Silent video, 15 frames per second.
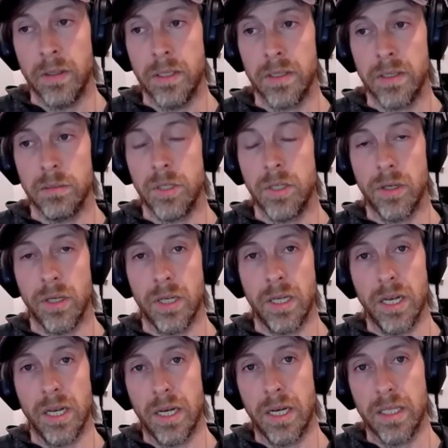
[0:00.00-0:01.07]
doesn't mean you're going to
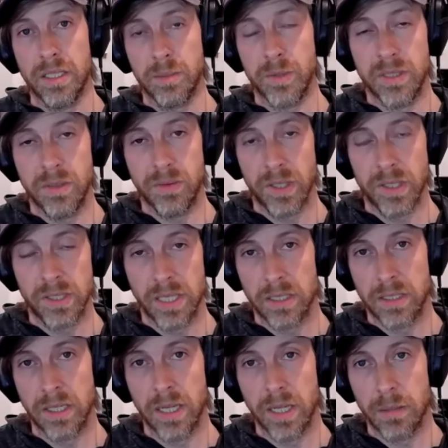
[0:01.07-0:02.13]
get it at a specific set
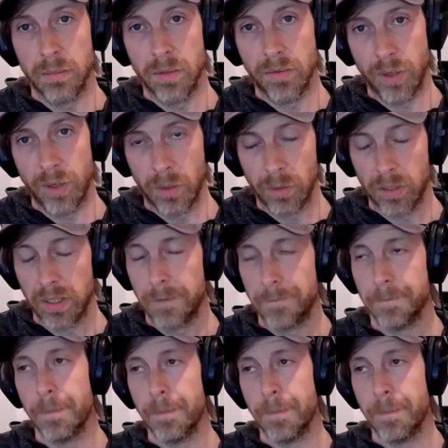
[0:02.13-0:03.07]
time the following day.